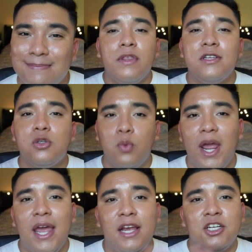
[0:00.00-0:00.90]
This
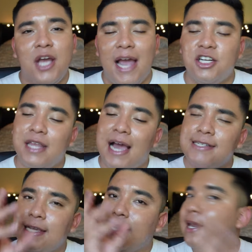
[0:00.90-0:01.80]
range actually
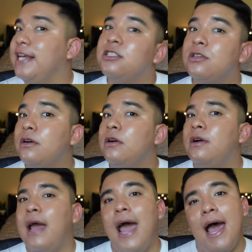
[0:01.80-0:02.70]
has a
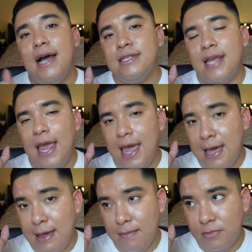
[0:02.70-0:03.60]
cleanser, has
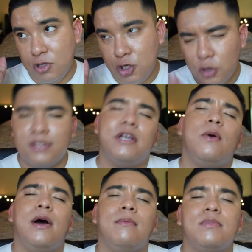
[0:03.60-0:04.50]
um, two
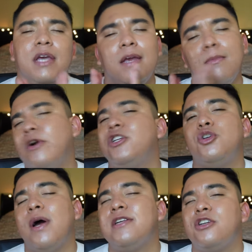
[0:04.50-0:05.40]
serums, a
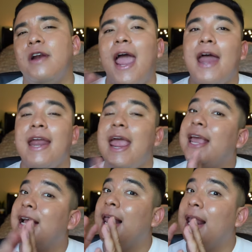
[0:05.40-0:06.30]
moisturizer, and
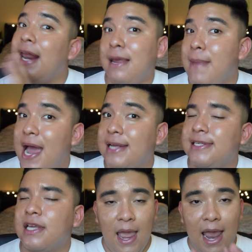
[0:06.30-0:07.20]
a clay
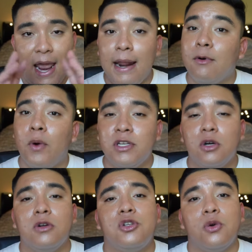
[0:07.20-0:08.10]
mask. And I'm going to
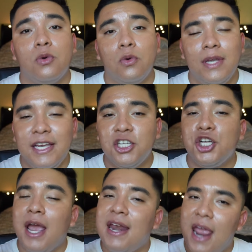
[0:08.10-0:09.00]
go through each
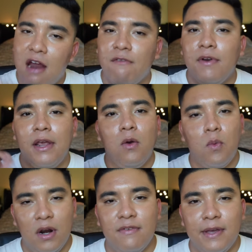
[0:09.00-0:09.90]
and every
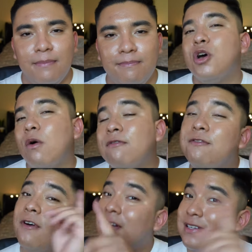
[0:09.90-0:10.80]
one of them. So
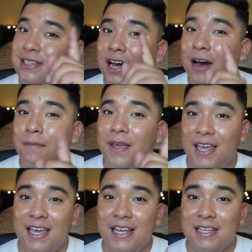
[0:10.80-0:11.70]
first up
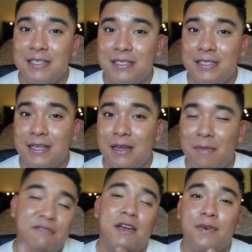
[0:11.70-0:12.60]
is
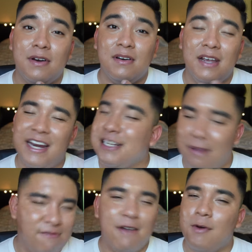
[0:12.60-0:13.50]
my favorite. It is
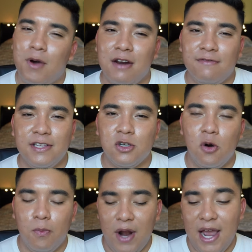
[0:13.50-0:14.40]
my favorite one of this
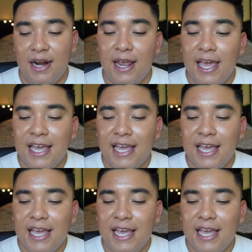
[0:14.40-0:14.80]
whole brand.